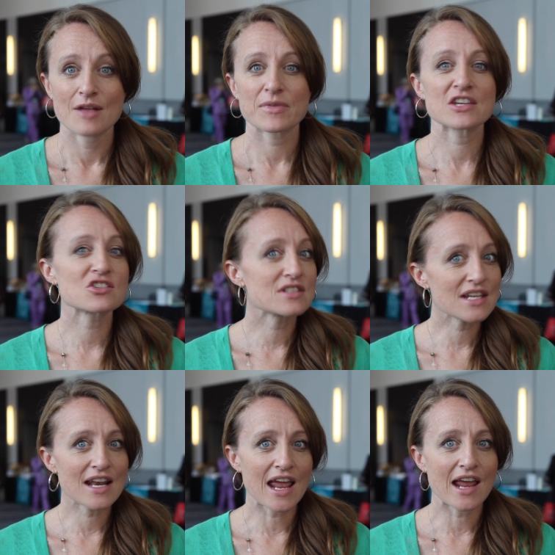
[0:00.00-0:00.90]
Because your
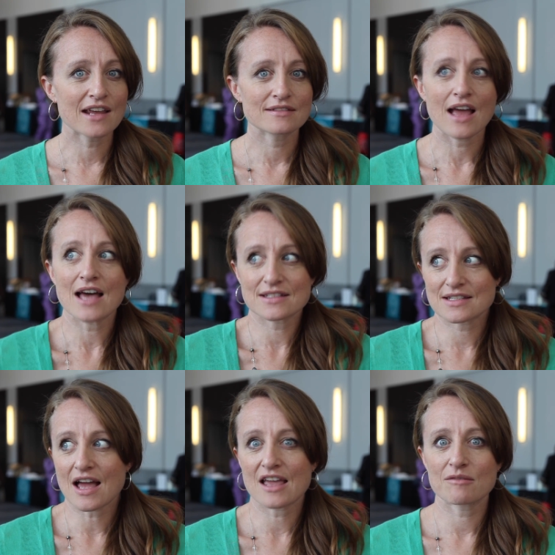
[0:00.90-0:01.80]
D N A has a
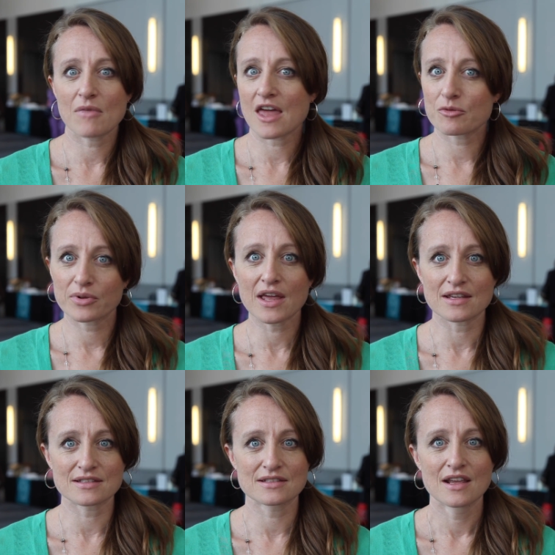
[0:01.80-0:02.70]
time and a
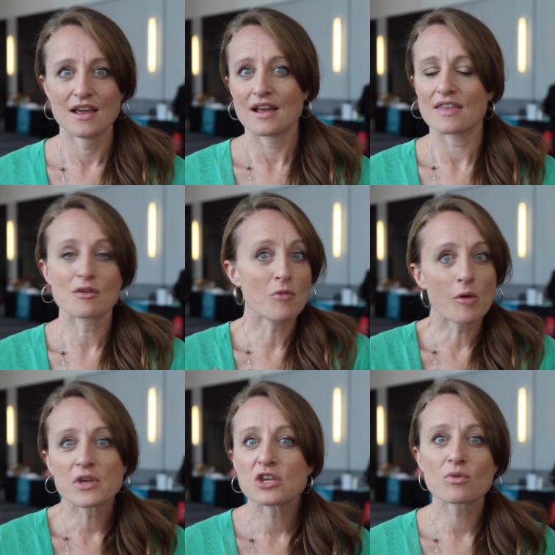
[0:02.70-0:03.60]
place. At the
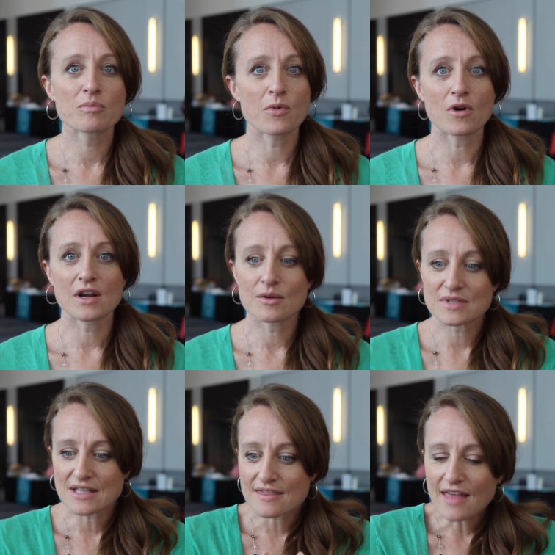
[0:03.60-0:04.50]
moment you were born, it
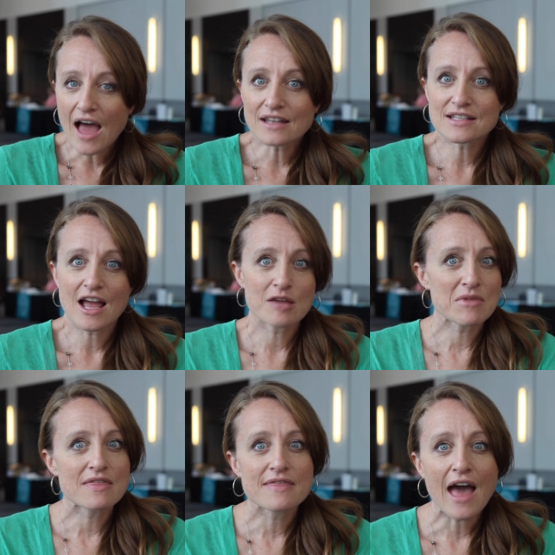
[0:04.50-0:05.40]
was in that time
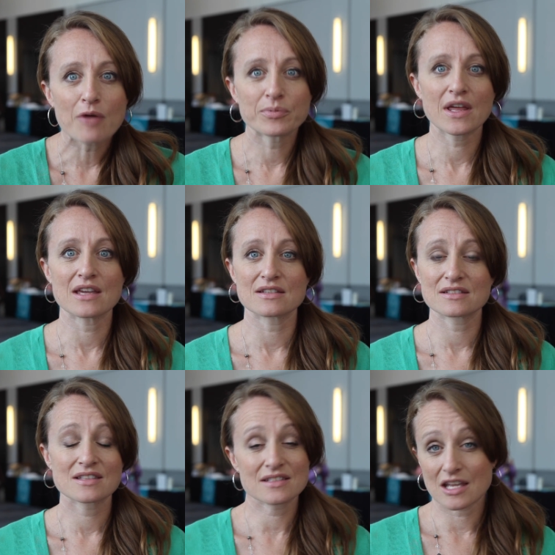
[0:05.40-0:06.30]
and that
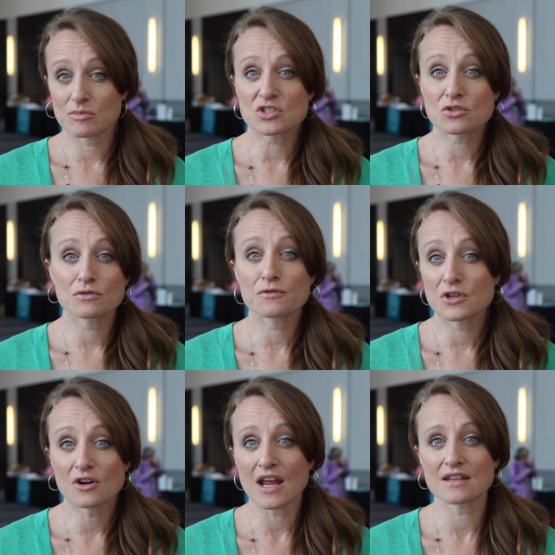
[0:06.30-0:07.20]
place. The same is true for
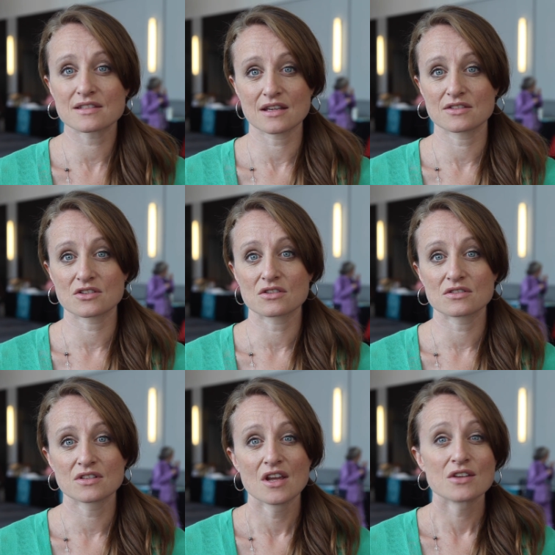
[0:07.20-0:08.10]
your ancestors.